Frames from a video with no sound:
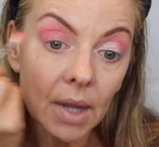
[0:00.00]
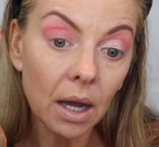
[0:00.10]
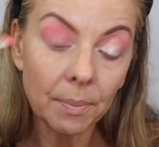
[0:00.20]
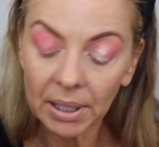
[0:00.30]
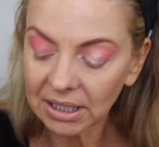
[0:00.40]

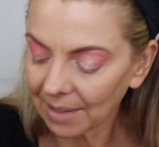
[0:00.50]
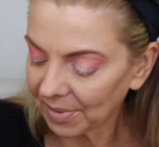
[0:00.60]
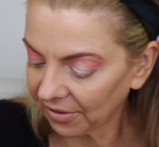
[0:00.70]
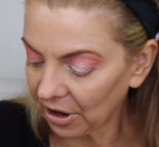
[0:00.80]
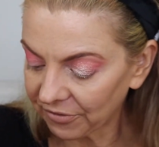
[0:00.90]
up on top,
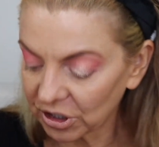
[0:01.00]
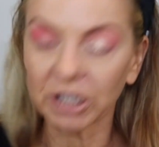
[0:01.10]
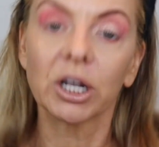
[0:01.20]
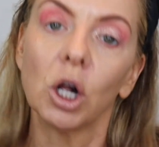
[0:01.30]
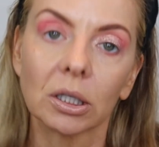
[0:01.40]

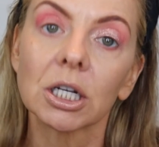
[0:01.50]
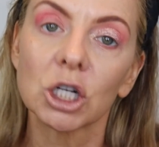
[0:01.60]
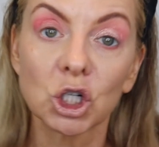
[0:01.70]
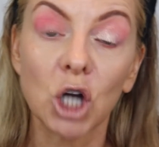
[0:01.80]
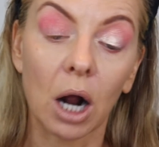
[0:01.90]
officially called
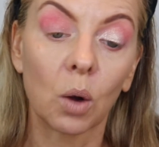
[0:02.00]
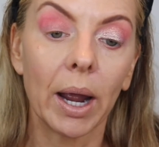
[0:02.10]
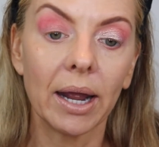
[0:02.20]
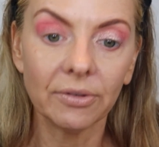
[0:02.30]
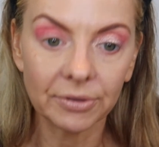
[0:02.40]

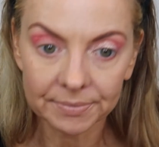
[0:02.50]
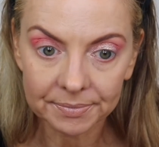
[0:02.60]
Shockwave.